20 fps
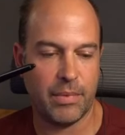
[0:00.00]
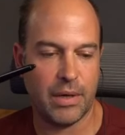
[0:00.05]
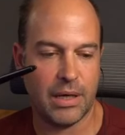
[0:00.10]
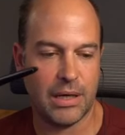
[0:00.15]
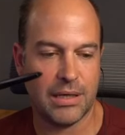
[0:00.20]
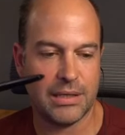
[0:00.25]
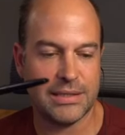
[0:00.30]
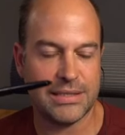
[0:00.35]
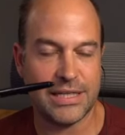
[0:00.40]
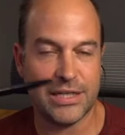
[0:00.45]

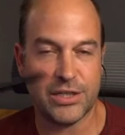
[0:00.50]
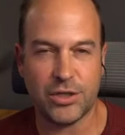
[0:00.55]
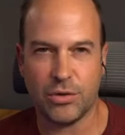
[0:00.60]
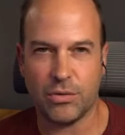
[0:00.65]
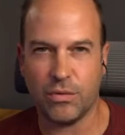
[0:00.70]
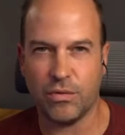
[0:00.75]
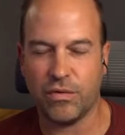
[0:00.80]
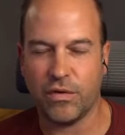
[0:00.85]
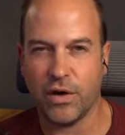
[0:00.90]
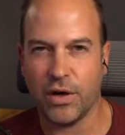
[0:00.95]

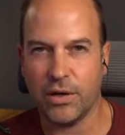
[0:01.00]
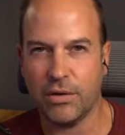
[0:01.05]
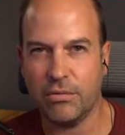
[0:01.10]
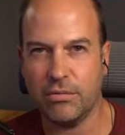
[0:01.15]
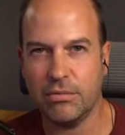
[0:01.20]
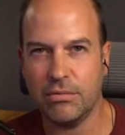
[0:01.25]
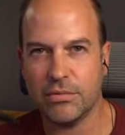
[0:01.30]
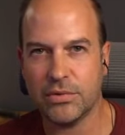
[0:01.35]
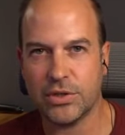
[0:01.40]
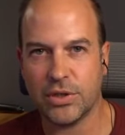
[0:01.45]
additional file,
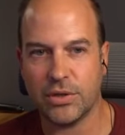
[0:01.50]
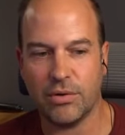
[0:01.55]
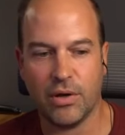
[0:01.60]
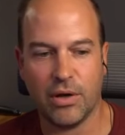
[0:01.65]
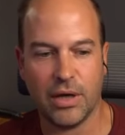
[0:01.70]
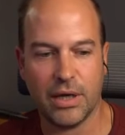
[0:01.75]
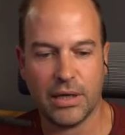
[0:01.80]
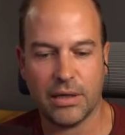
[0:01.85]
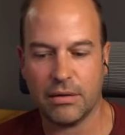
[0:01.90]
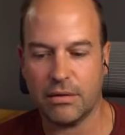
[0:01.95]
so
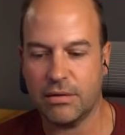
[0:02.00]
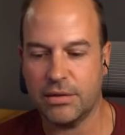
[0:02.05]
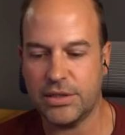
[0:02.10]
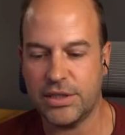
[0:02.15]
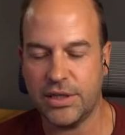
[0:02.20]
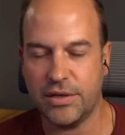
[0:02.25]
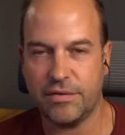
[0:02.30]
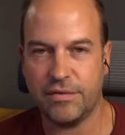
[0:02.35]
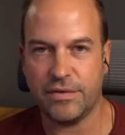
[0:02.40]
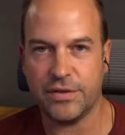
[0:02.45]
like a
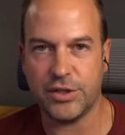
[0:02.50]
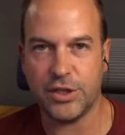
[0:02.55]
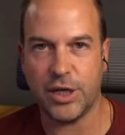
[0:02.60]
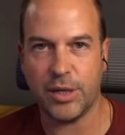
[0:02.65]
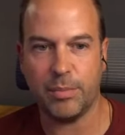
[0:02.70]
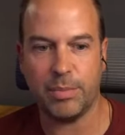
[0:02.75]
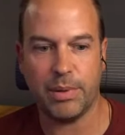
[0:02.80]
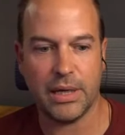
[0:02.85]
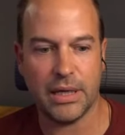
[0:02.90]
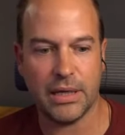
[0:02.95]
TIFF, a
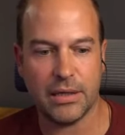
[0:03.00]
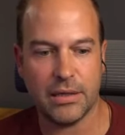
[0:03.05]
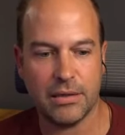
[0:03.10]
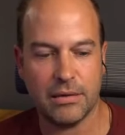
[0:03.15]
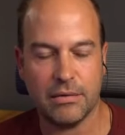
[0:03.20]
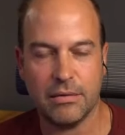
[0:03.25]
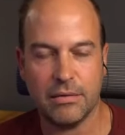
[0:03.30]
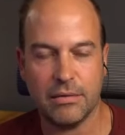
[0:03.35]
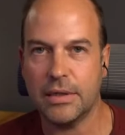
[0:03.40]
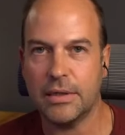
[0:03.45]
JPEG,
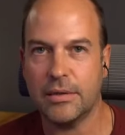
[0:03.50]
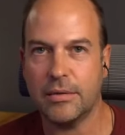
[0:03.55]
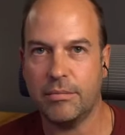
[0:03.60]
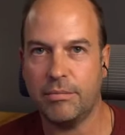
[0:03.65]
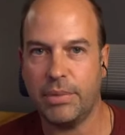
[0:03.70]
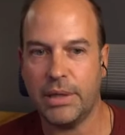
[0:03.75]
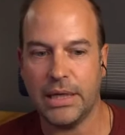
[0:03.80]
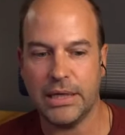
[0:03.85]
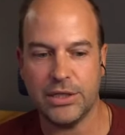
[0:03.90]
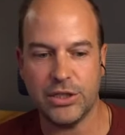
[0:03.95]

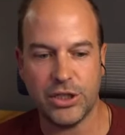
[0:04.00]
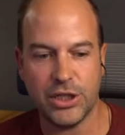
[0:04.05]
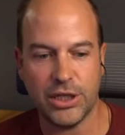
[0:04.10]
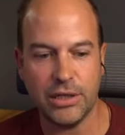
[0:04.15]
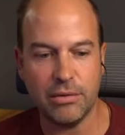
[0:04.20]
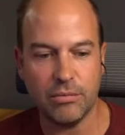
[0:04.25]
PNG,